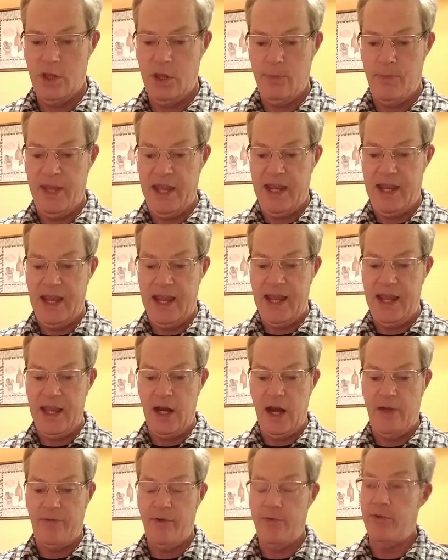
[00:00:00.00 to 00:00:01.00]
the big
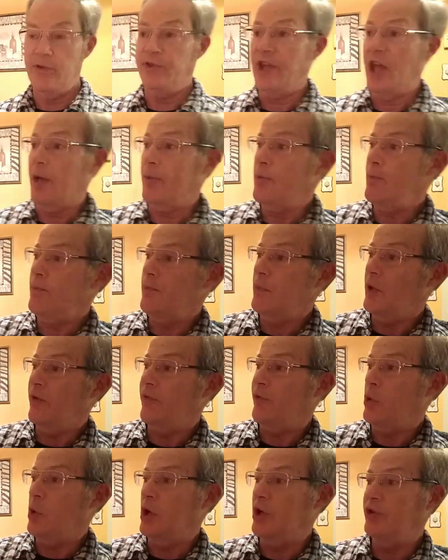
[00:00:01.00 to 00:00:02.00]
hit off of this album,
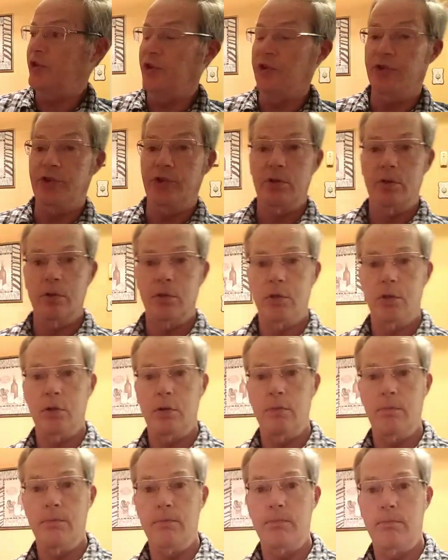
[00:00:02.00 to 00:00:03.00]
of course, is
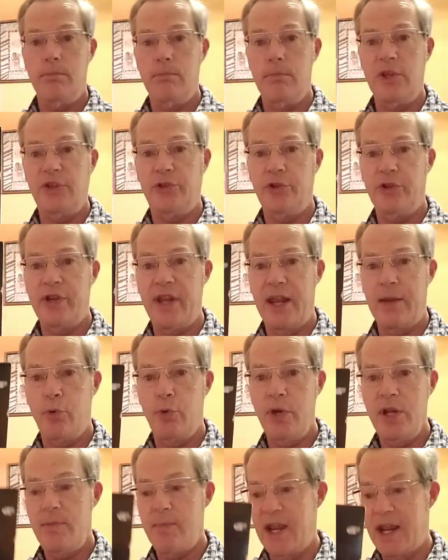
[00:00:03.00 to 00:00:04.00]
Mr.
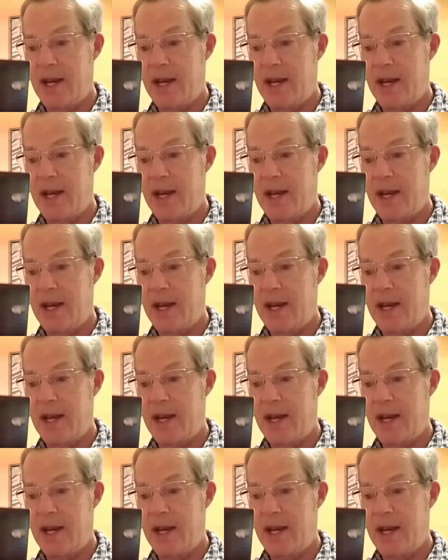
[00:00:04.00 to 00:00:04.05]
Tambourine